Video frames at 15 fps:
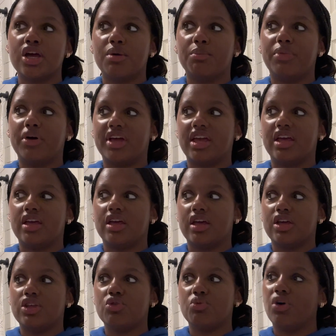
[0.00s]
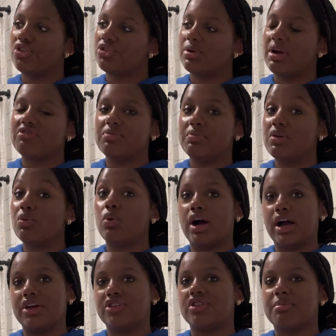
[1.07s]
but you also have to be
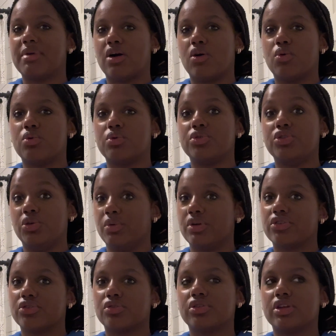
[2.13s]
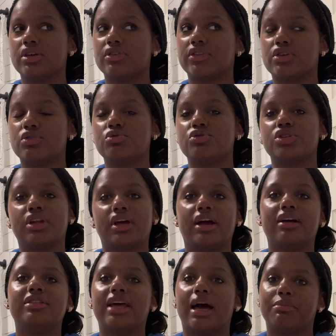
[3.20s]
wise about doing certain things. Like, you shouldn't
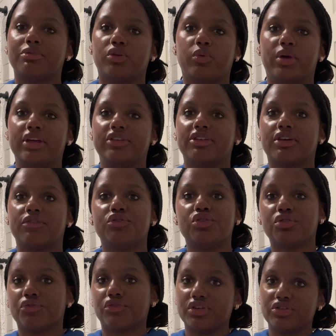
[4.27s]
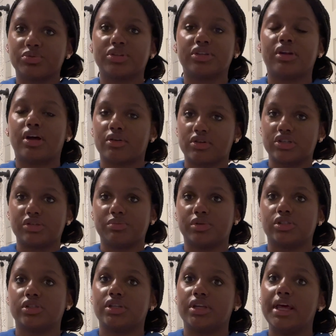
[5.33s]
adapt their ways. Like, if you're friends with a non-Christian
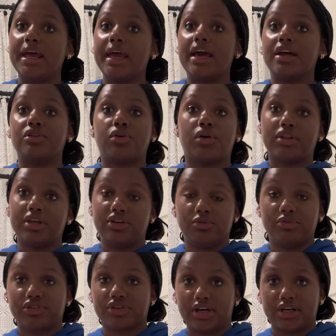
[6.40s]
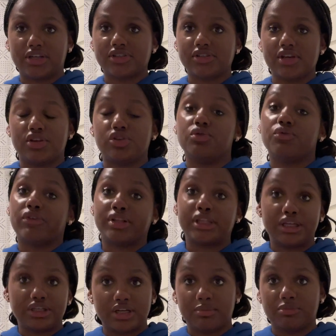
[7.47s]
person and all they do is cuss and you find
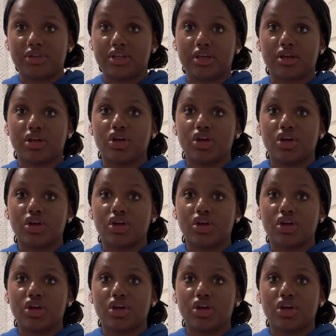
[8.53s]
that tempting